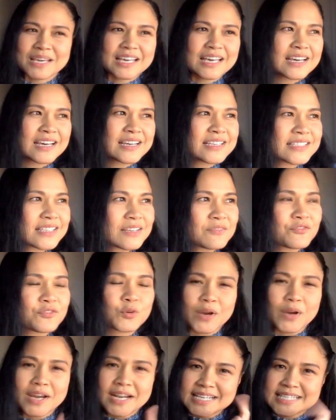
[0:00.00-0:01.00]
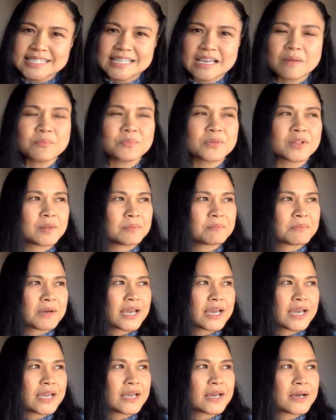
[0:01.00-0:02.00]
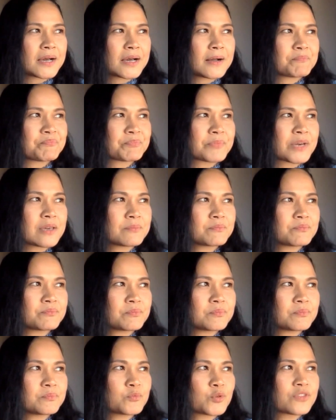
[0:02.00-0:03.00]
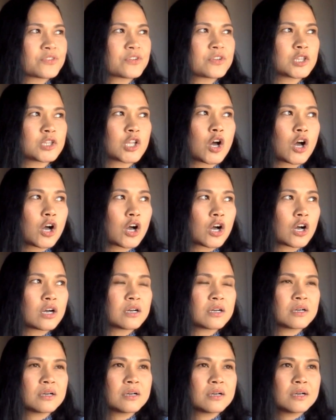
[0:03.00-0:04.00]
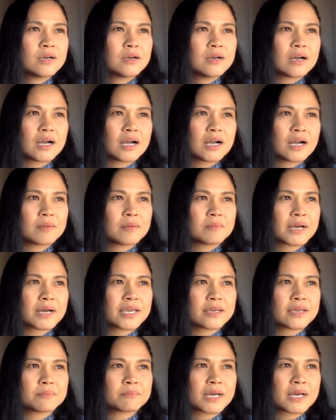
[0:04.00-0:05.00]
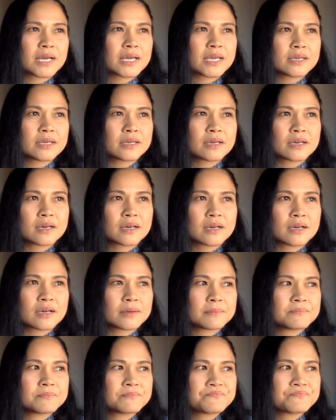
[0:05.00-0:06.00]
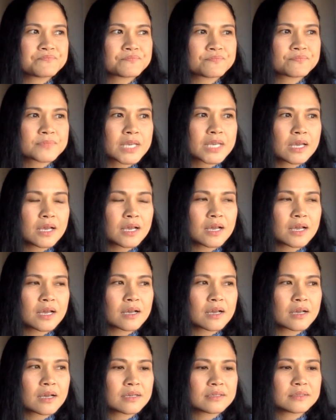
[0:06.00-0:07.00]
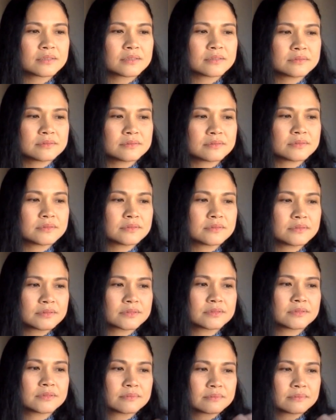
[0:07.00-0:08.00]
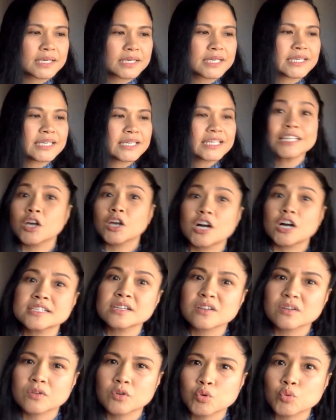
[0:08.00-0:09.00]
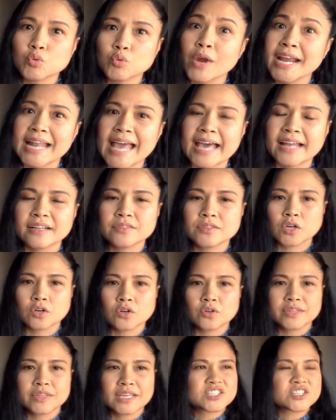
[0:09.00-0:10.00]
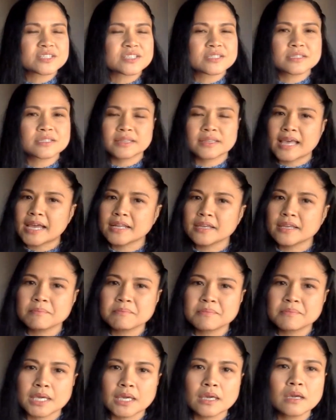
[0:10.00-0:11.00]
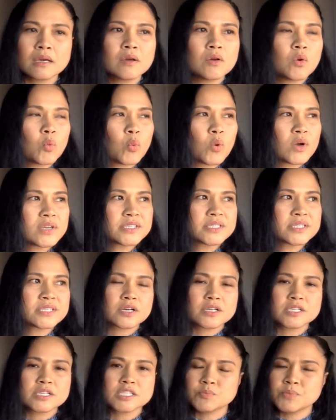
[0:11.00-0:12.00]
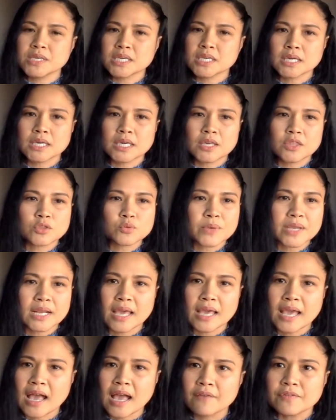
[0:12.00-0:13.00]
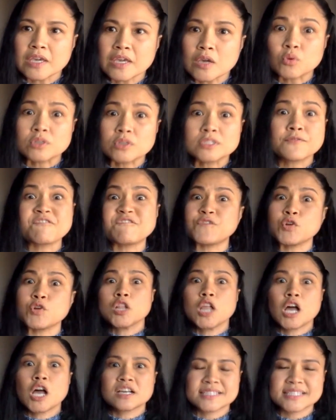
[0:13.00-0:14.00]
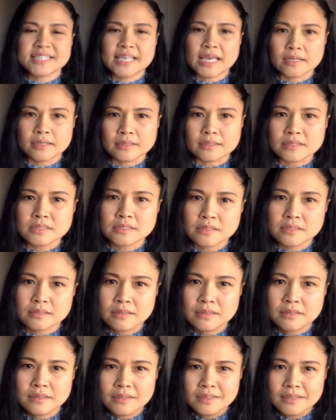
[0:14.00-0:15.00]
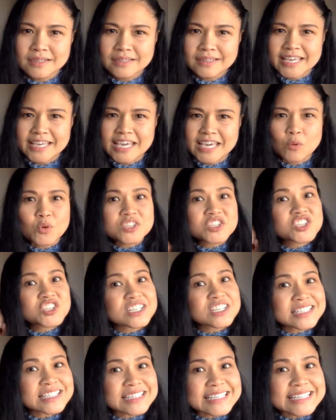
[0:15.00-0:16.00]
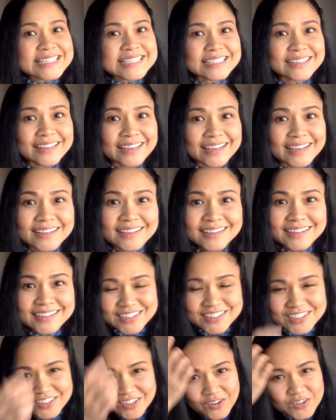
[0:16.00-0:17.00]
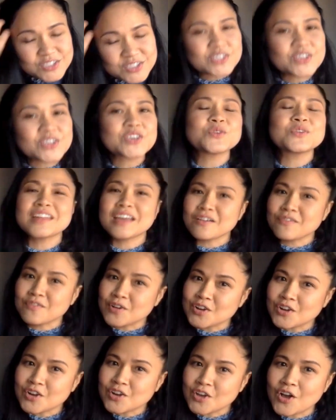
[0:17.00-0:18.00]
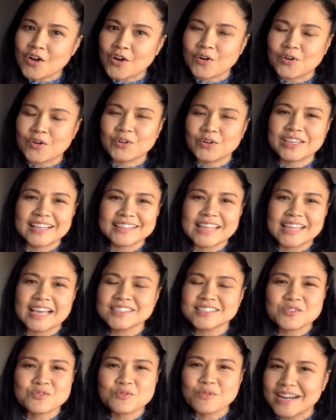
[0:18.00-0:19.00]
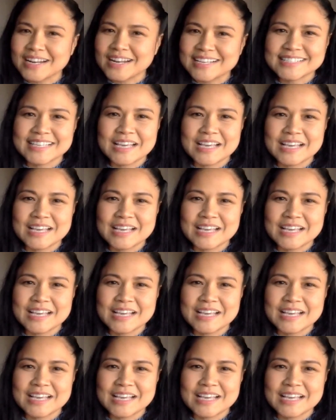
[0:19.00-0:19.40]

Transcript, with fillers: because great example, my um, my brother-in-law, uh, my my um, uh, my in-laws are great at it though. They just let him be. Once he started speaking at three and a half, it was full-on sentence. Wow. He was just listening. Right. You know, exactly. No. Yeah, that's a great